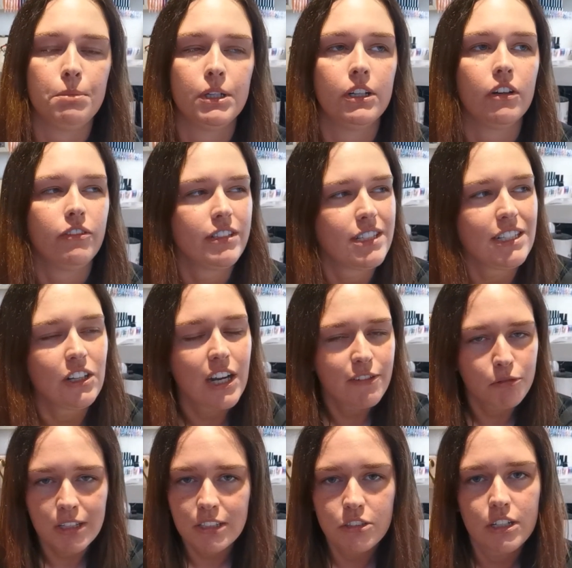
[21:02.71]
But obviously not
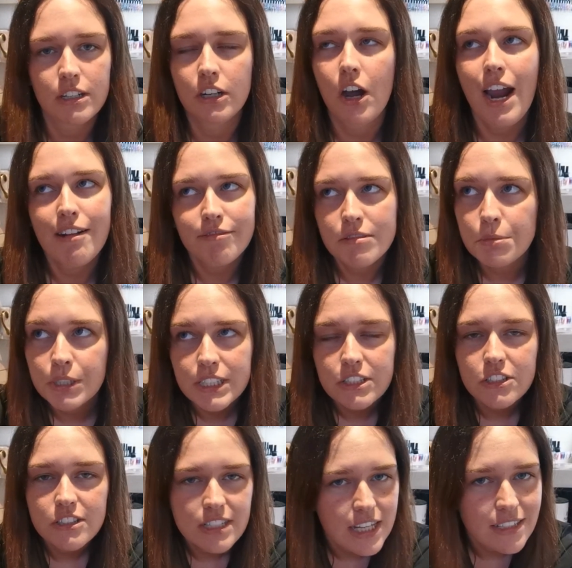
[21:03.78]
everybody
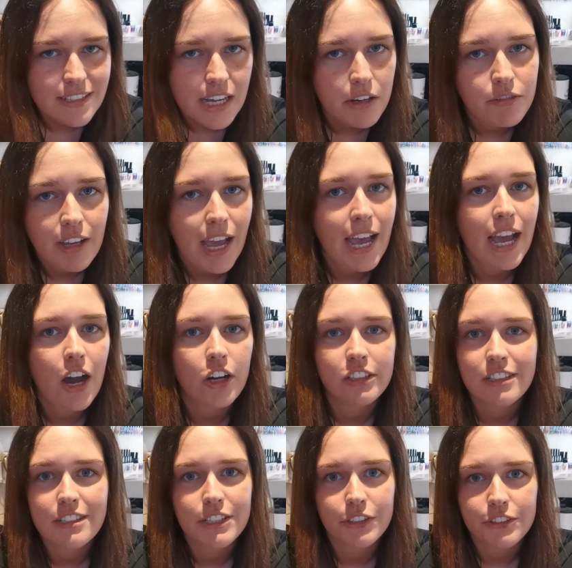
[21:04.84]
does their self-care on
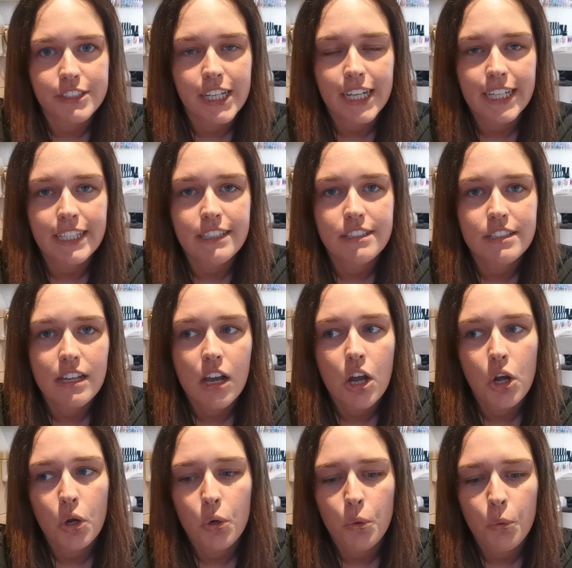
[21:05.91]
a Sunday.
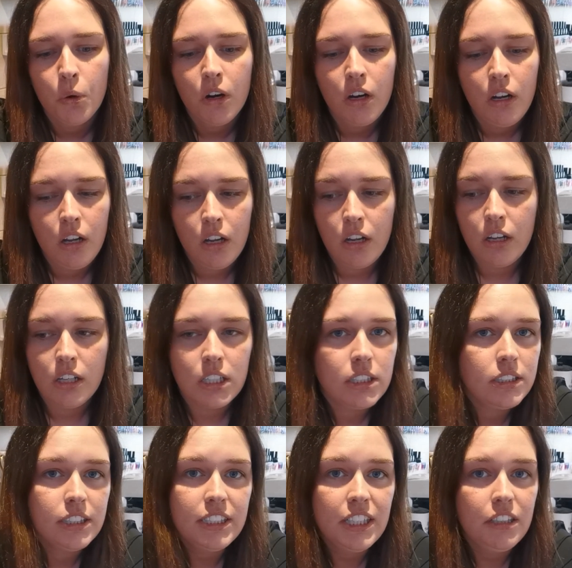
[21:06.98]
So,
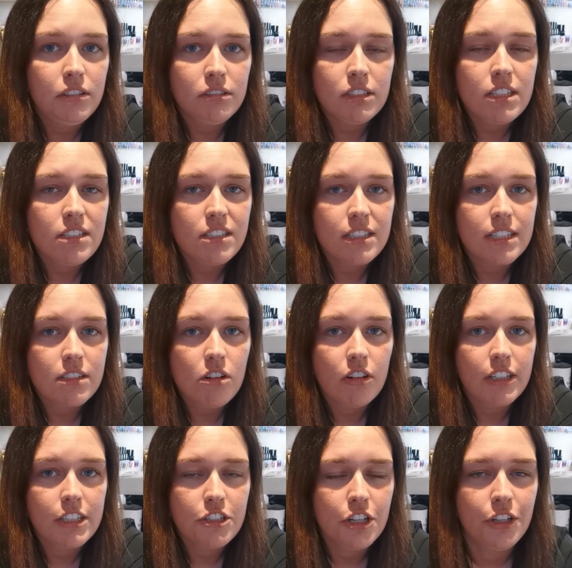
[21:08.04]
you know, it's
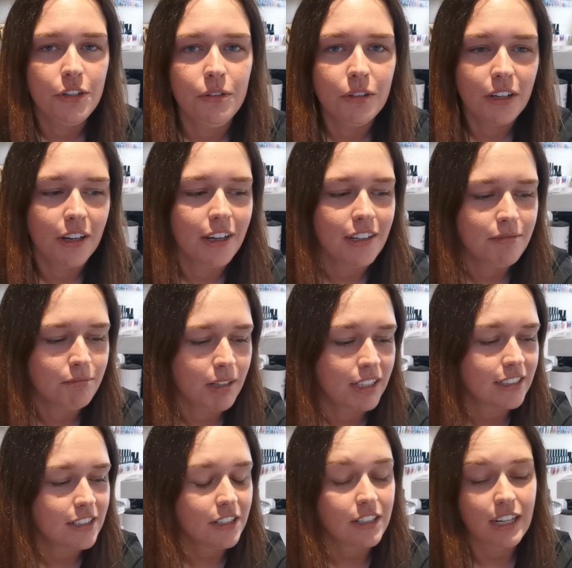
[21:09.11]
not an issue.
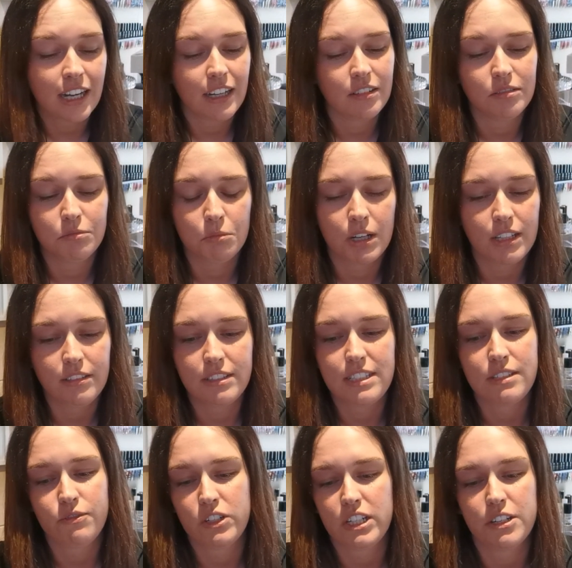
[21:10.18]
I don't know how well
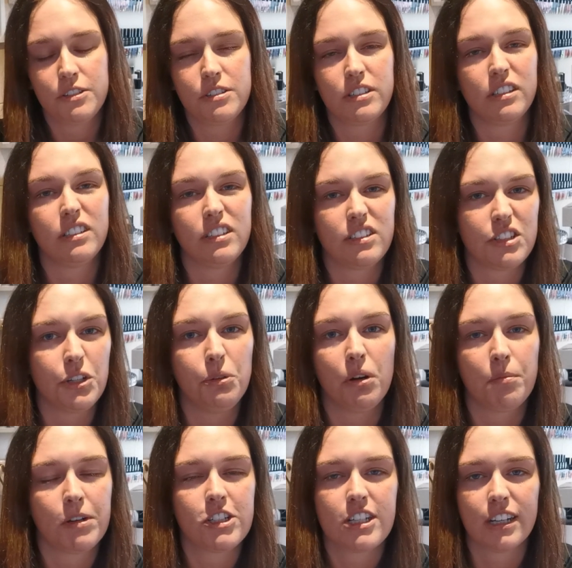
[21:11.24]
these videos are going to do
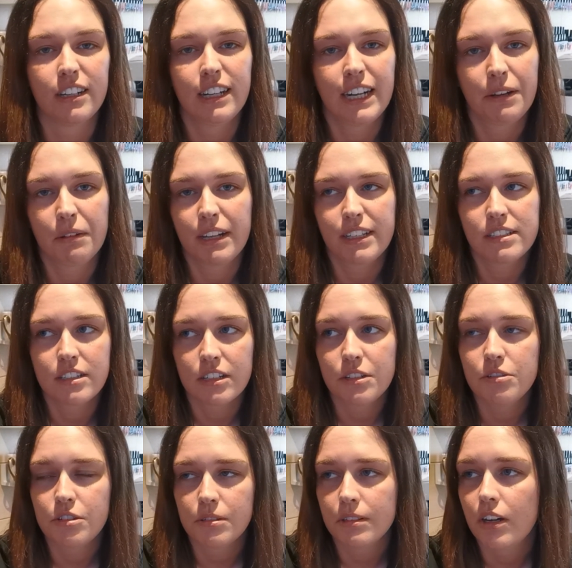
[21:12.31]
on my channel anyway, because I
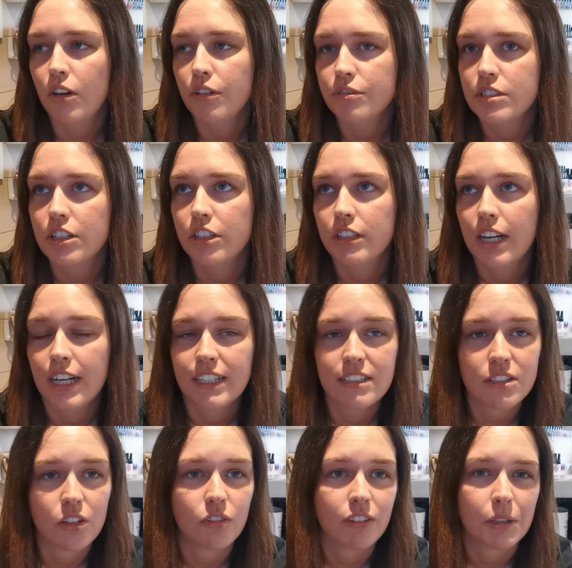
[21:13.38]
don't do that often and
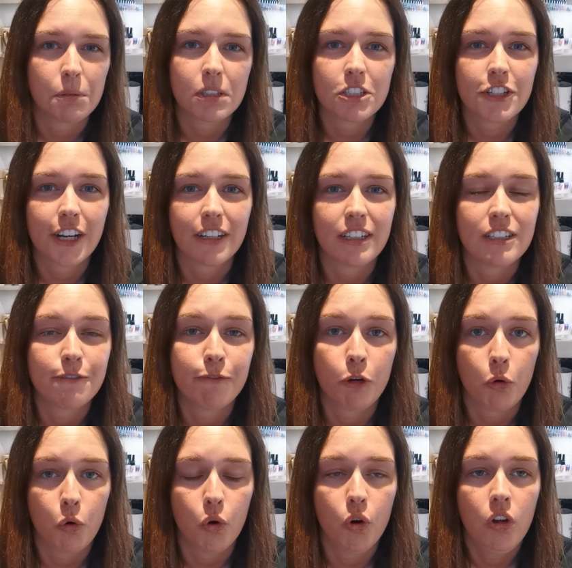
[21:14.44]
it's not really what the channel is
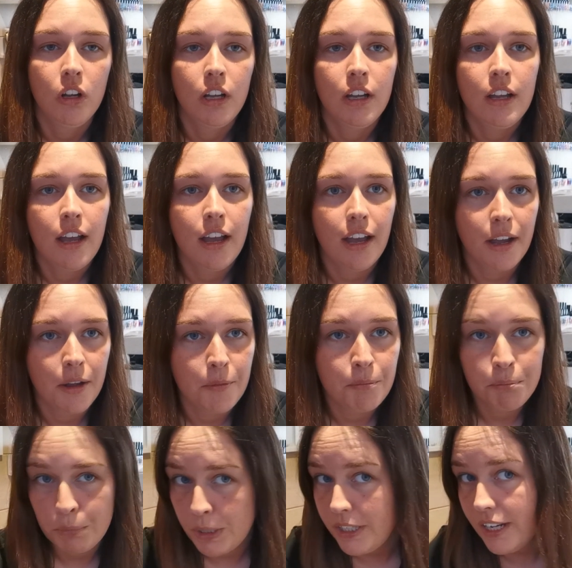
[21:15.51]
for.
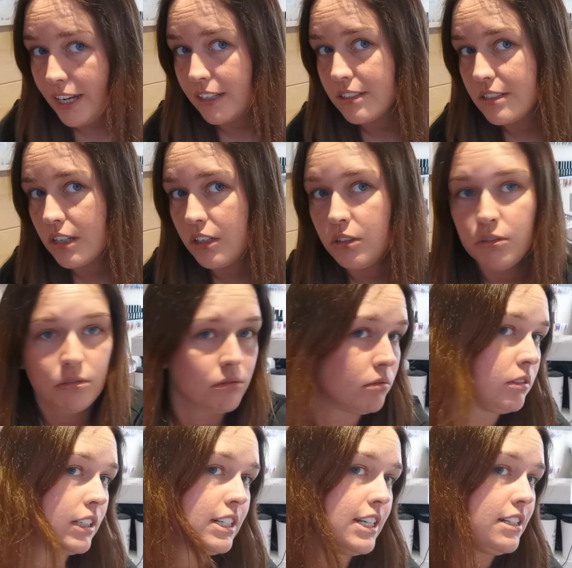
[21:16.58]
But yeah, so
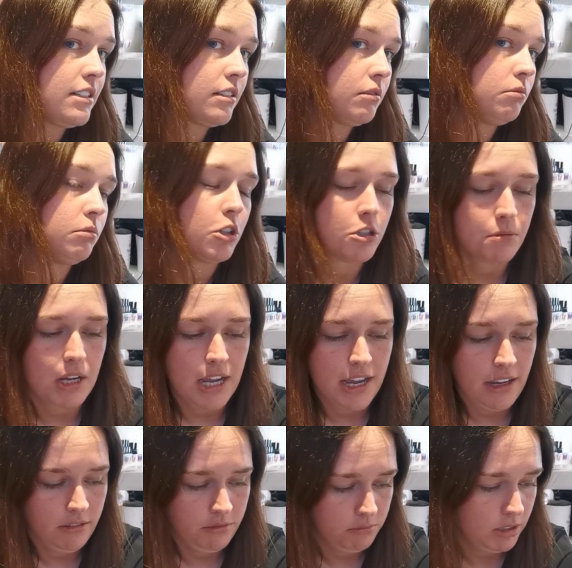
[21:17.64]
I did wash my
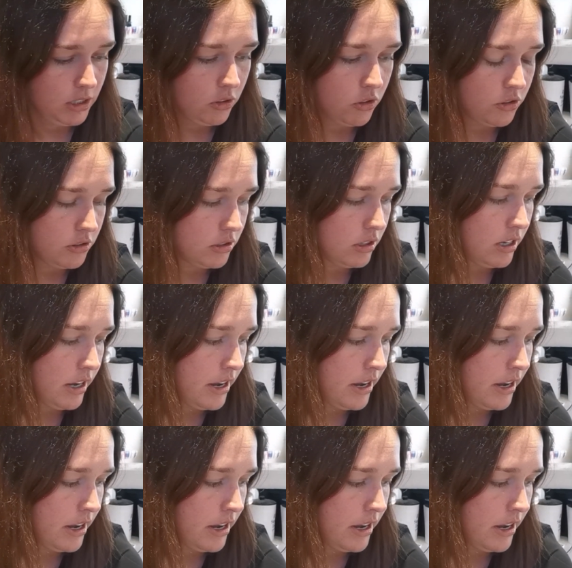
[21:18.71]
hair, thank God.